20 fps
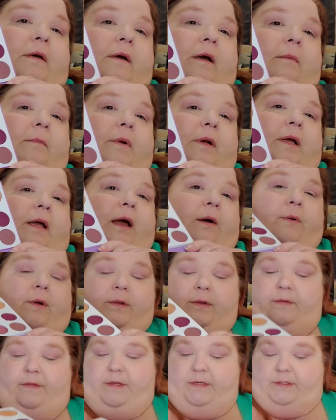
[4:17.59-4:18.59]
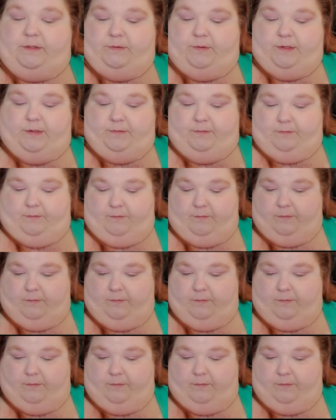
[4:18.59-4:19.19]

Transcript: I'm going to go into this one.